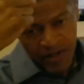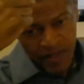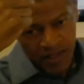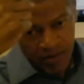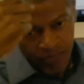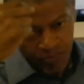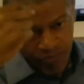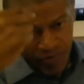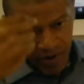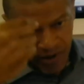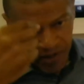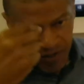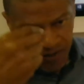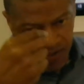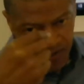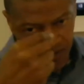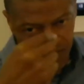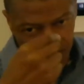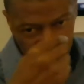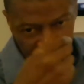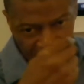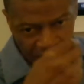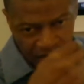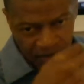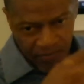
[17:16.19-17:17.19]
The brain sends
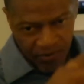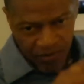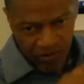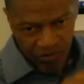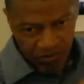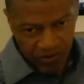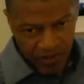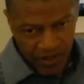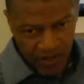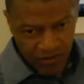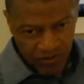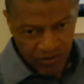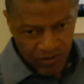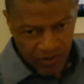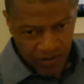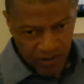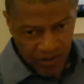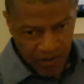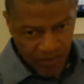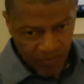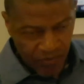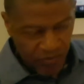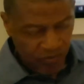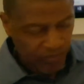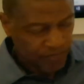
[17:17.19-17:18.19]
the chemical down to the
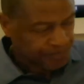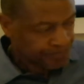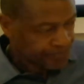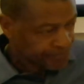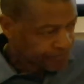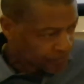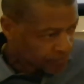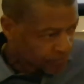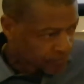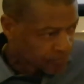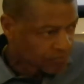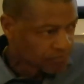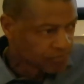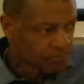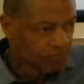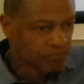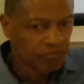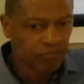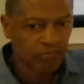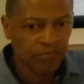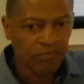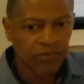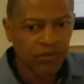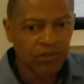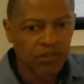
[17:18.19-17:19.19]
nipple
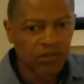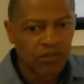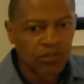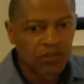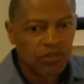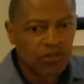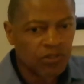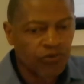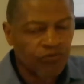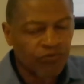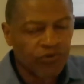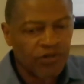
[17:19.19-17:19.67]
to